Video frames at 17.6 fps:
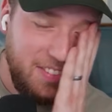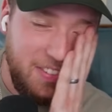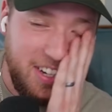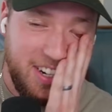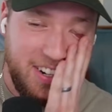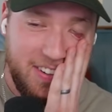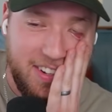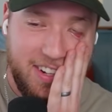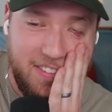you
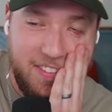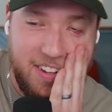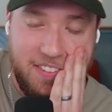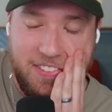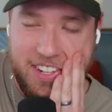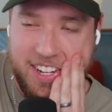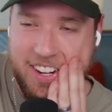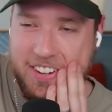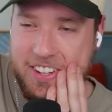
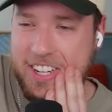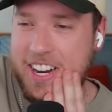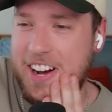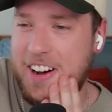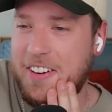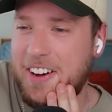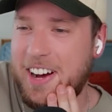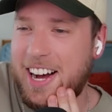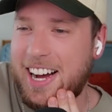know, you
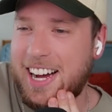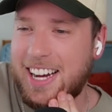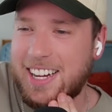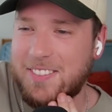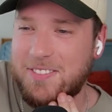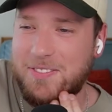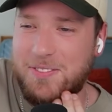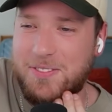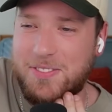know.